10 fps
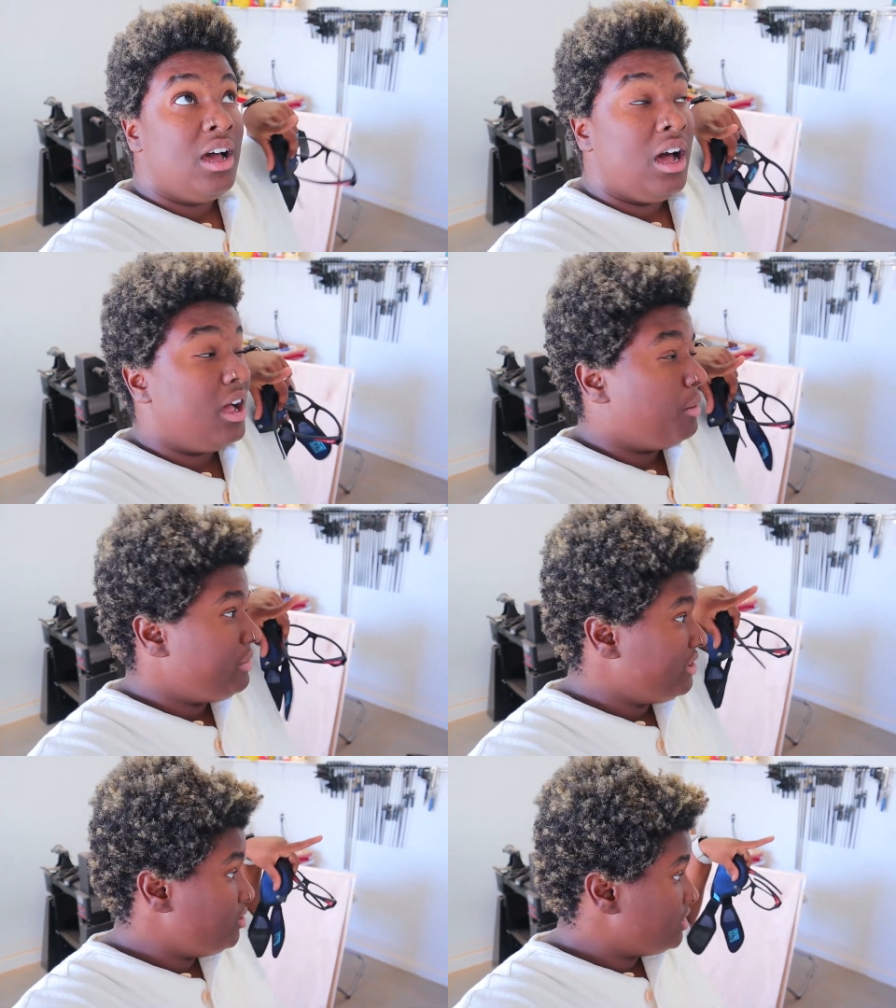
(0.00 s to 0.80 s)
I'm
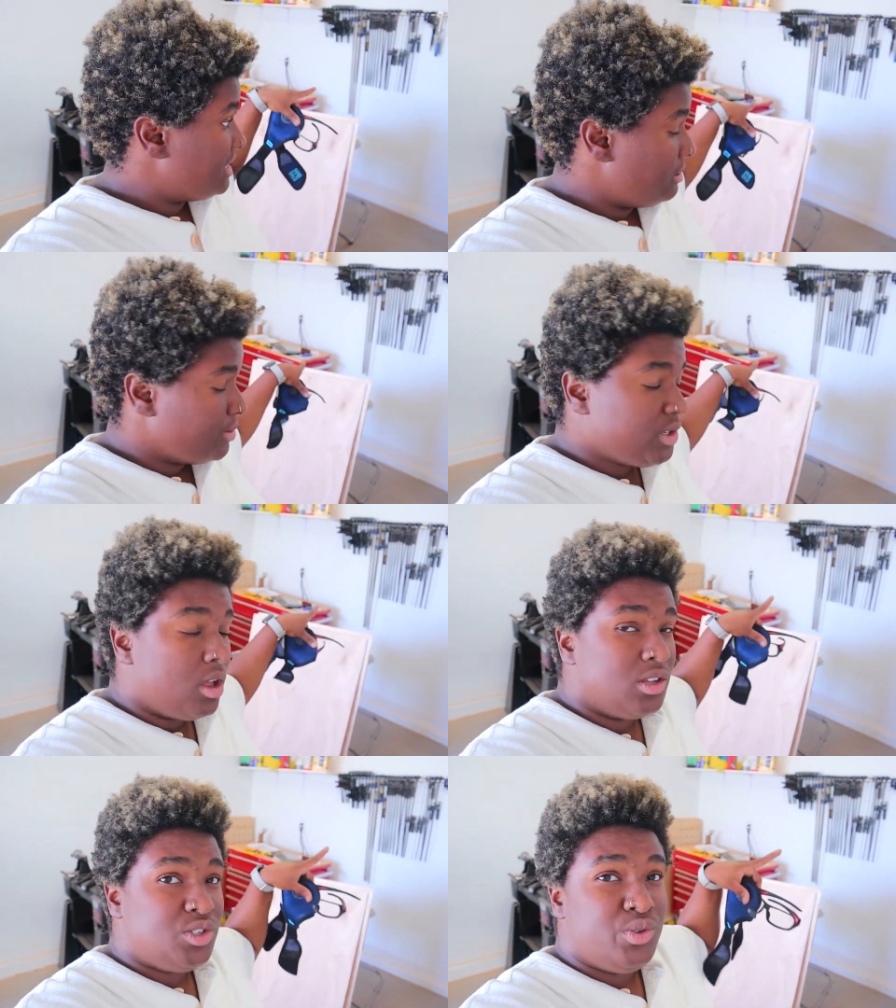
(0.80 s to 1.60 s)
gonna use a table
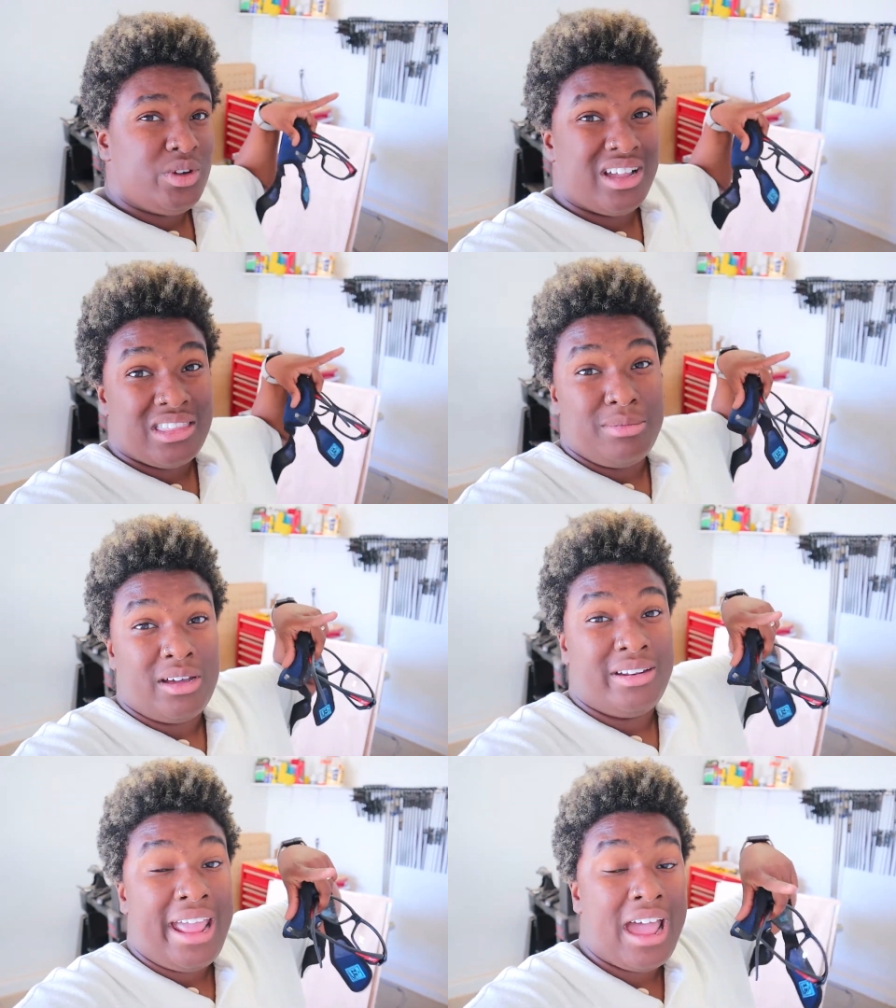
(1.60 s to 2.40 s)
saw to cut them
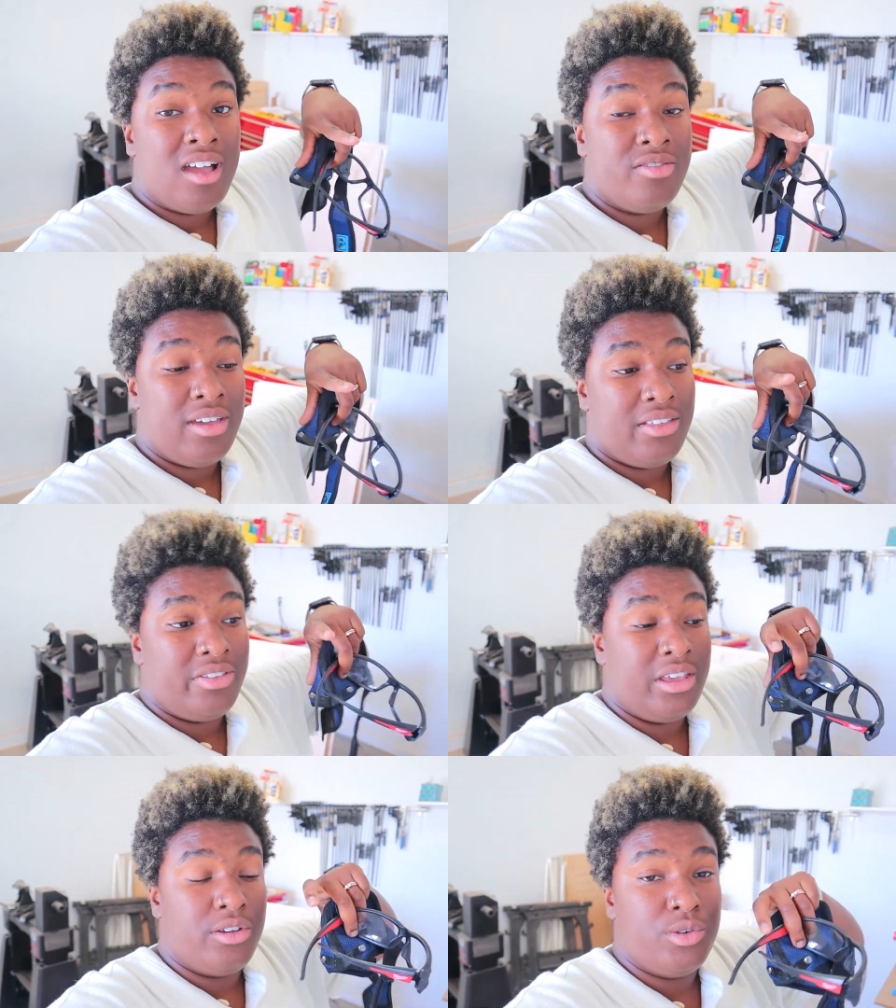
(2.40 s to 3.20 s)
down in half,
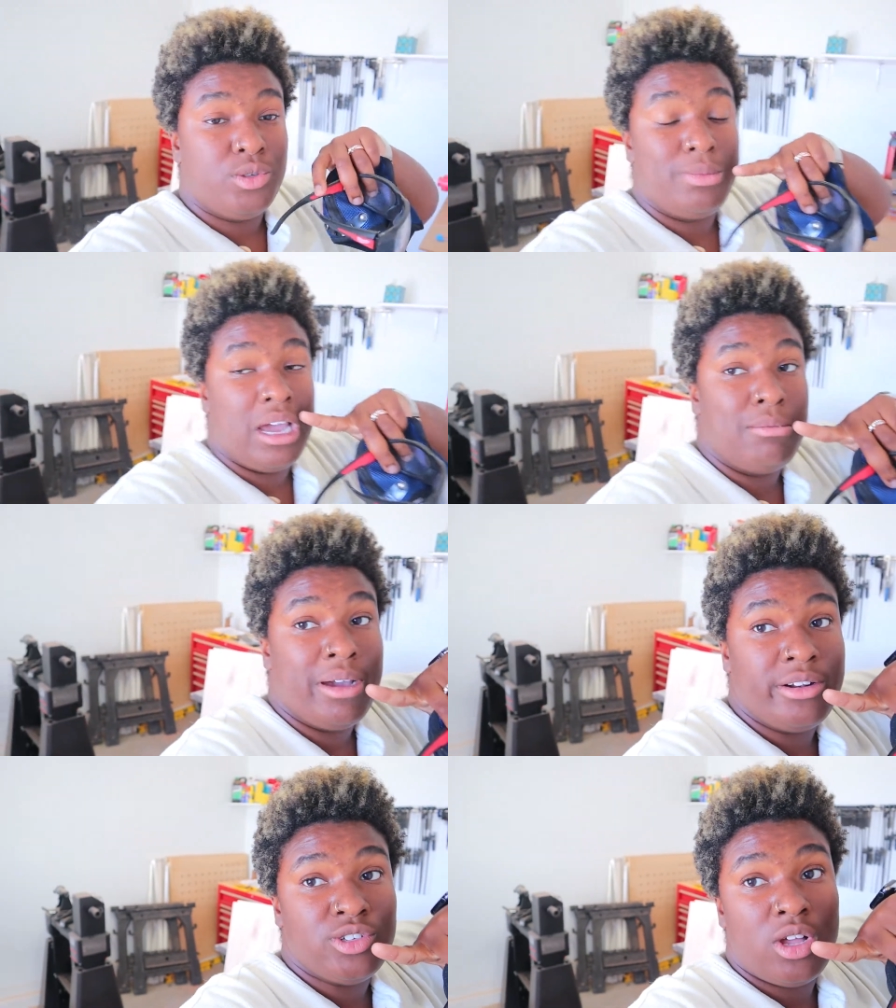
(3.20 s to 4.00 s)
and then use my
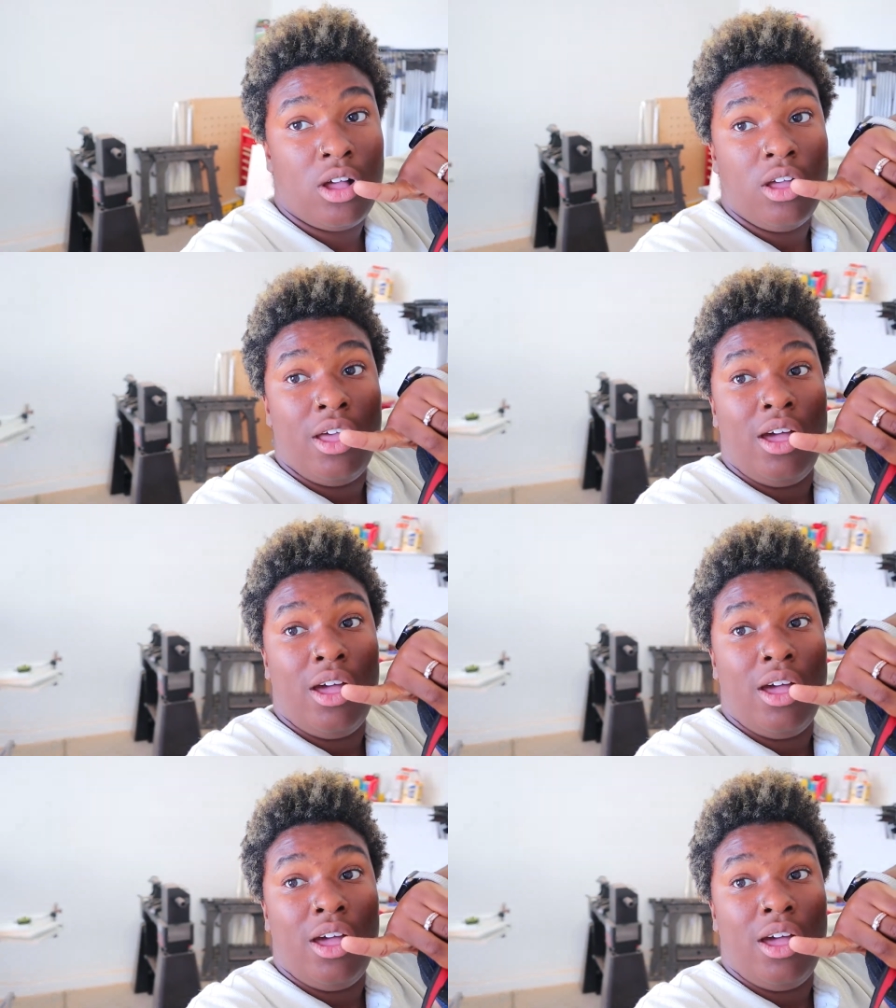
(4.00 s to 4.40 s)
miter saw